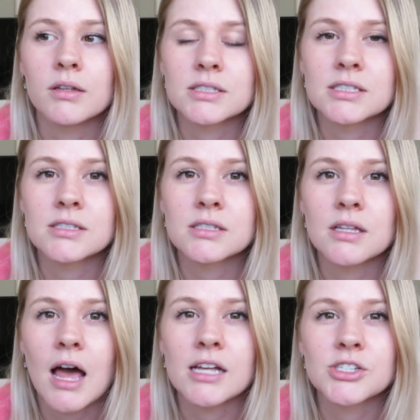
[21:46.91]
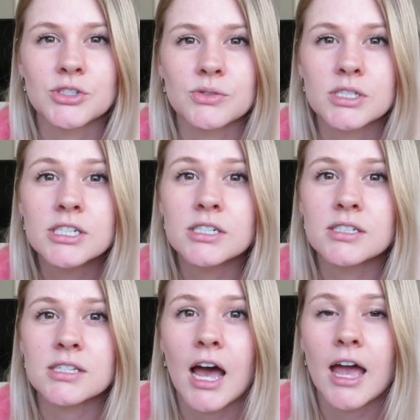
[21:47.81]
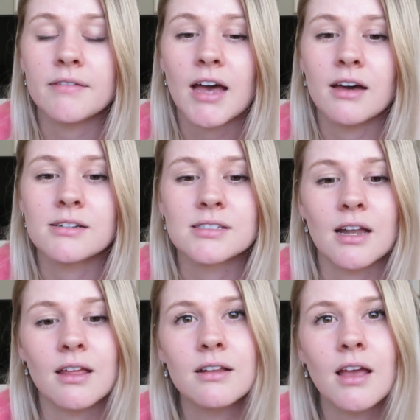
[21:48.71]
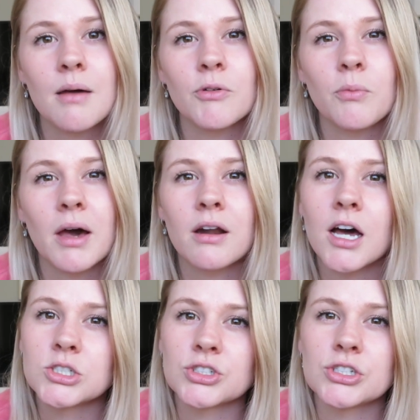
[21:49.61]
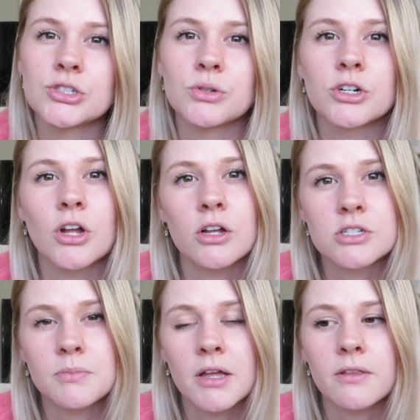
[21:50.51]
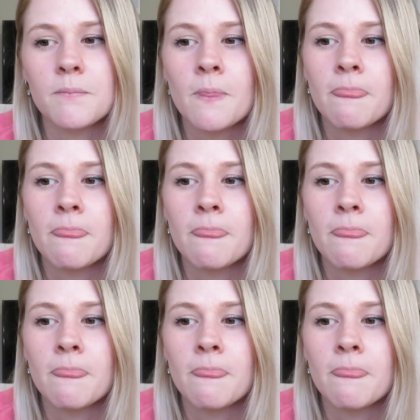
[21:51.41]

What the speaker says: since the last 2 years, I have had a steady income of about $100 to $200 a month.